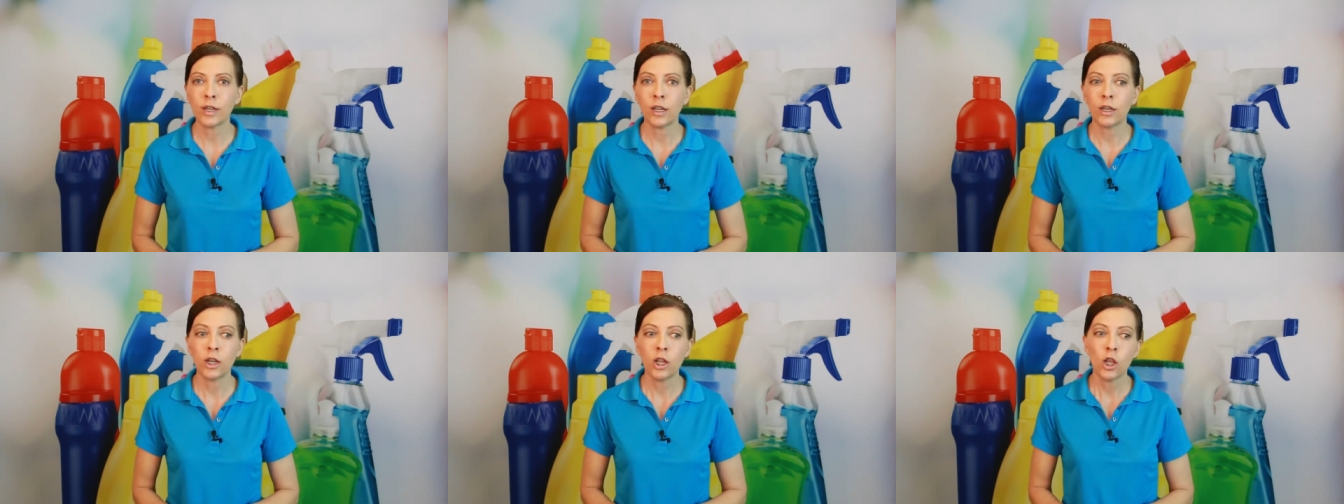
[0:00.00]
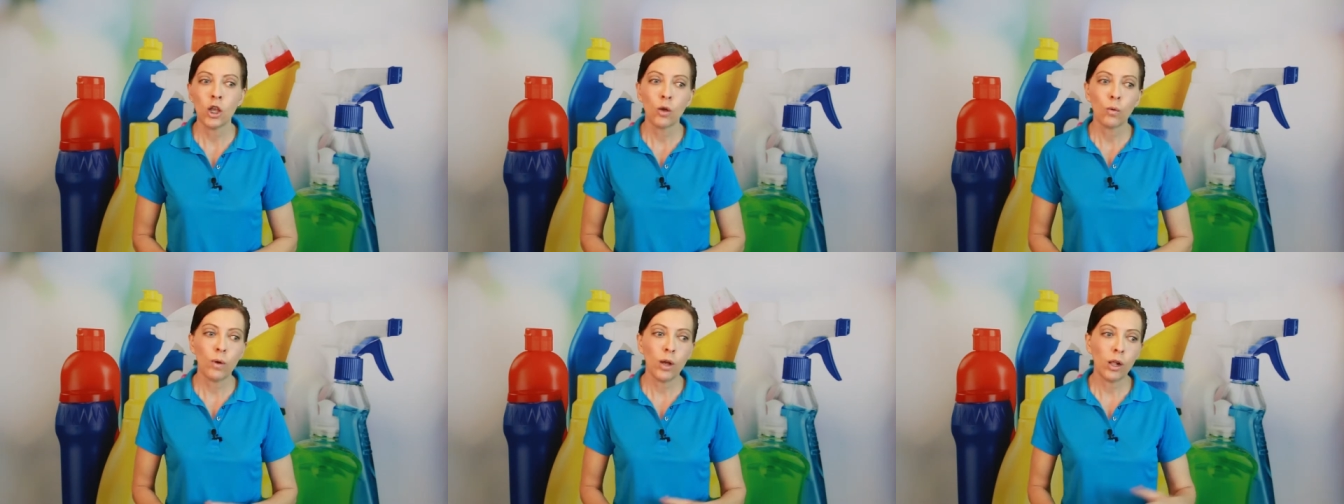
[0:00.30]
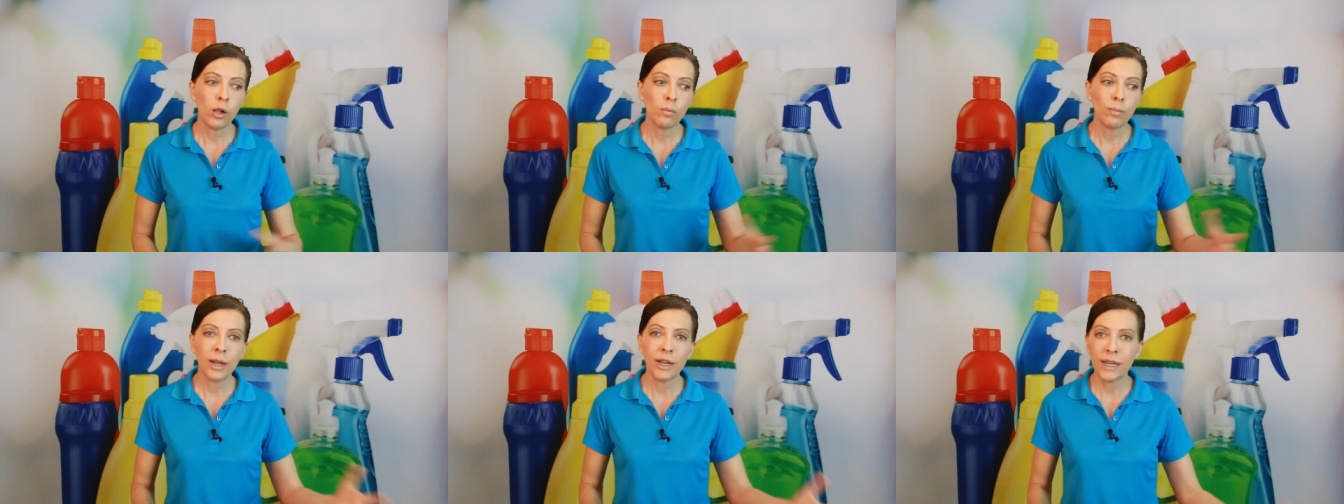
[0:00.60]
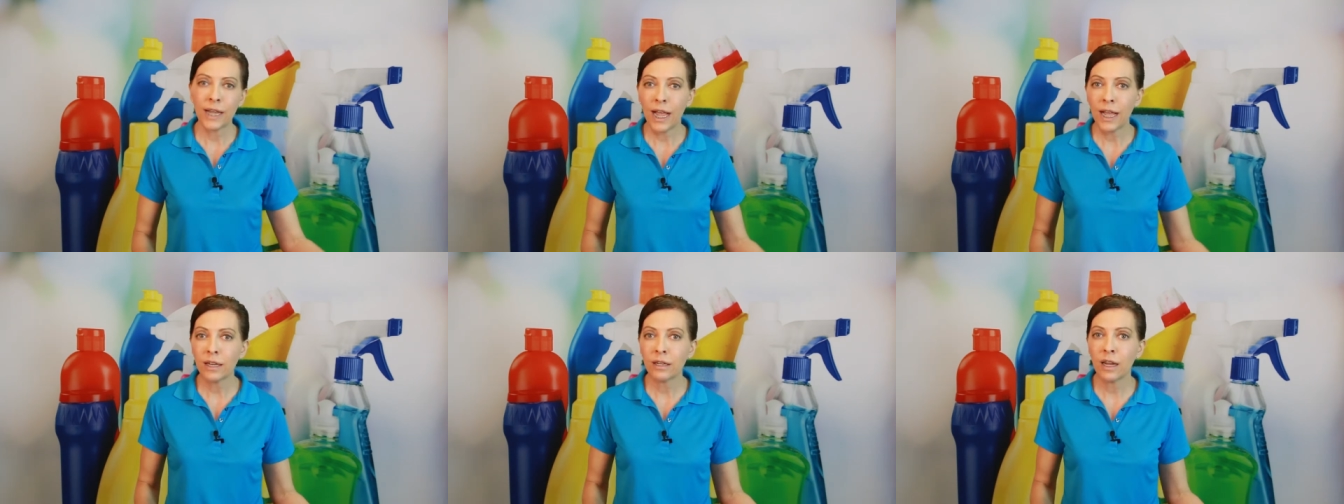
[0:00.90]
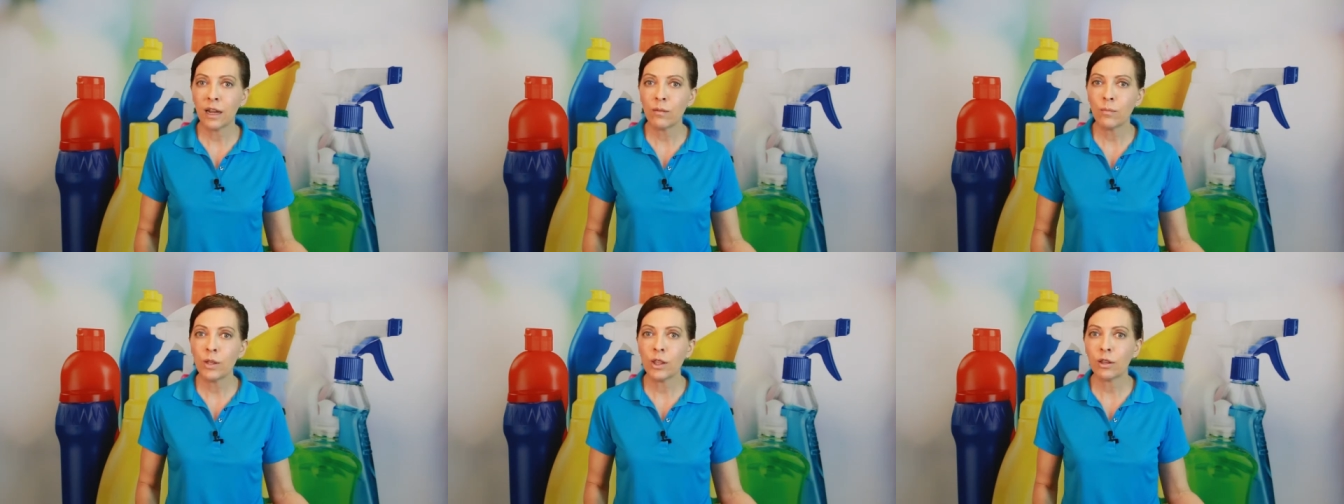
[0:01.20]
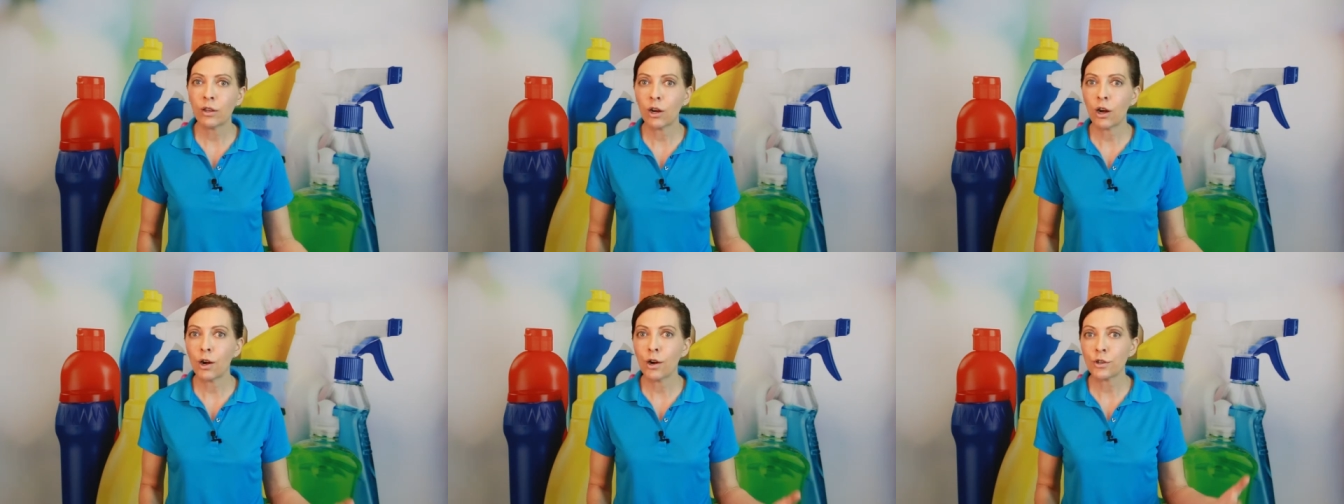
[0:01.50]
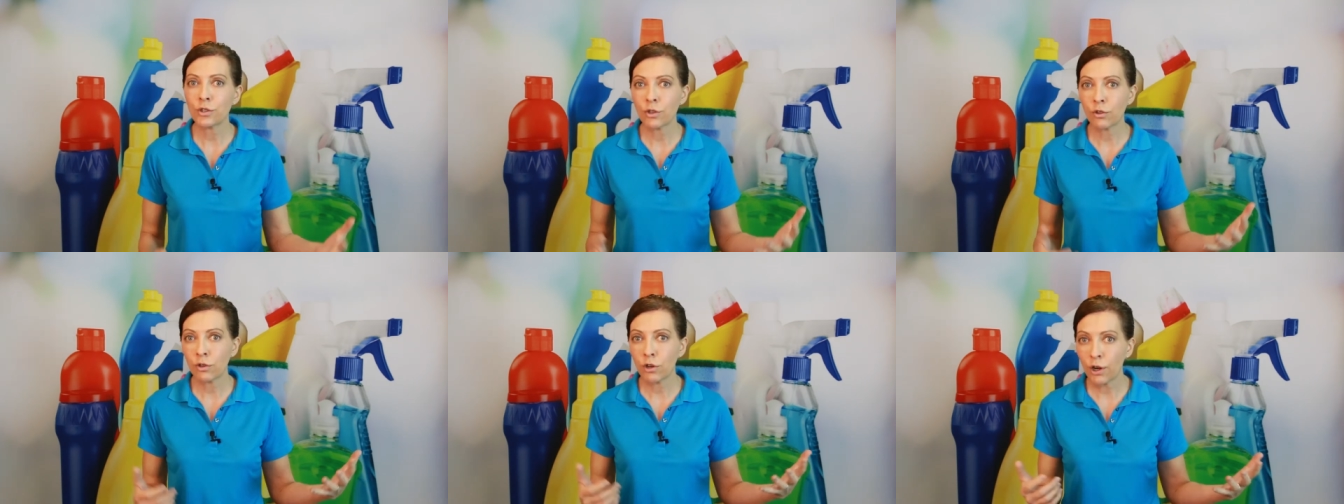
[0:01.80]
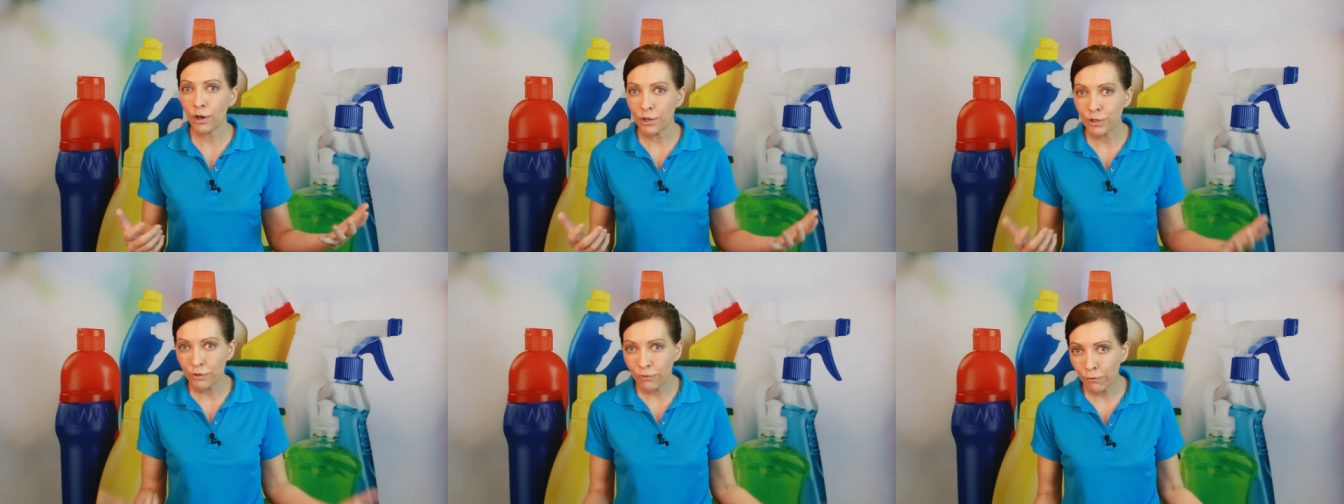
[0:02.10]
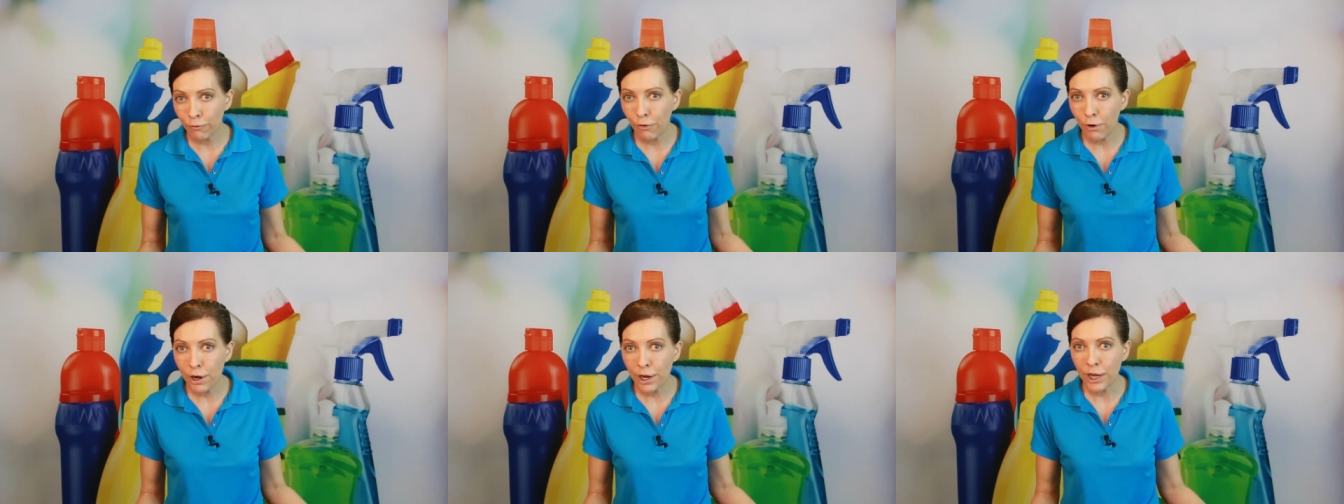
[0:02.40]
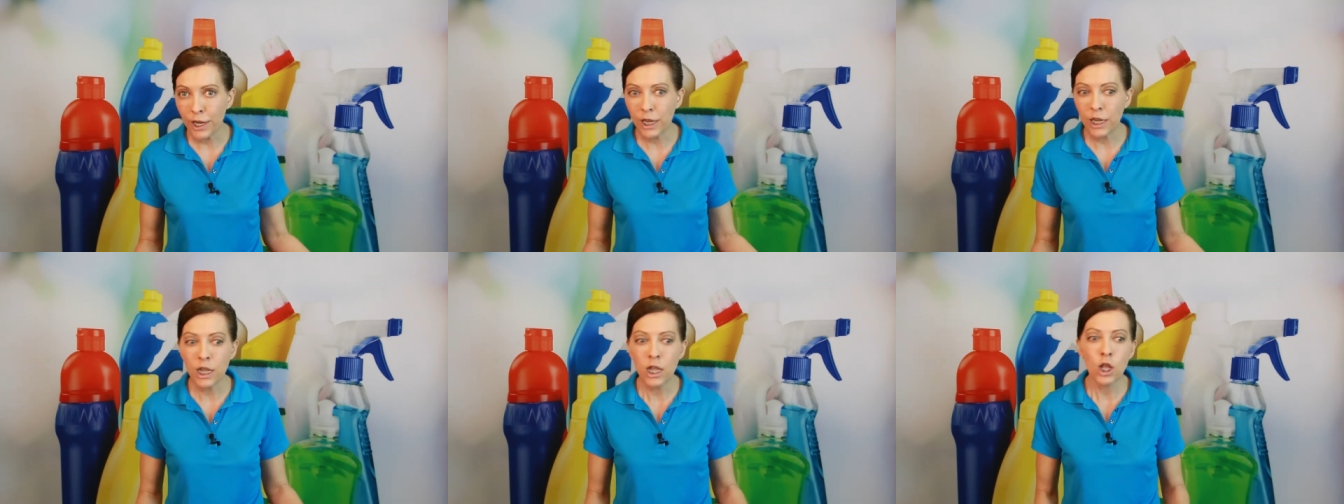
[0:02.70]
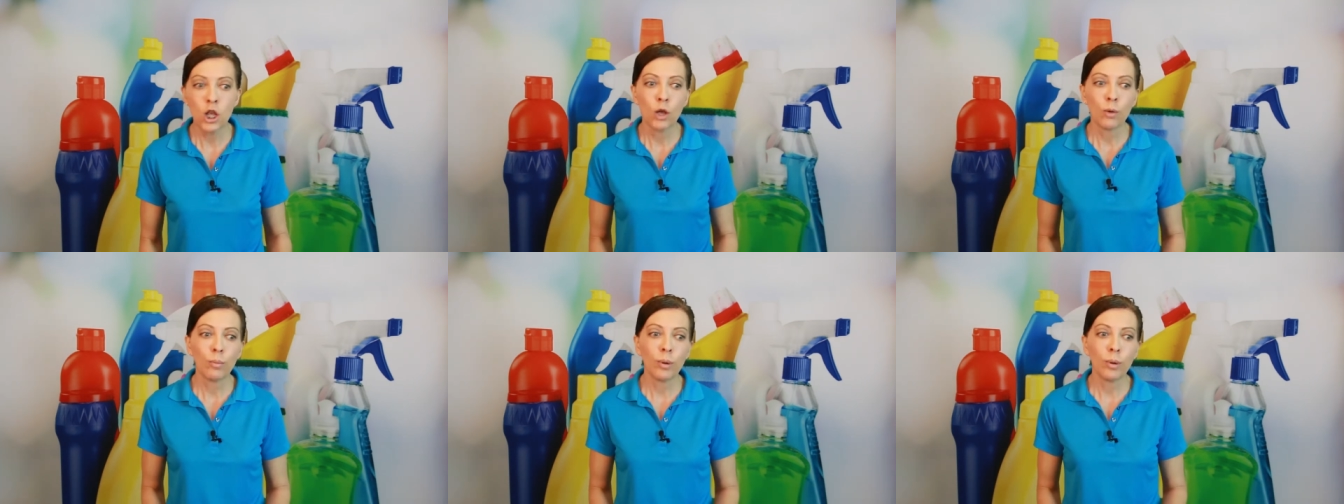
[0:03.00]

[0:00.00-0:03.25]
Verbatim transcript: And well, my dad gave me the car, so the car is free,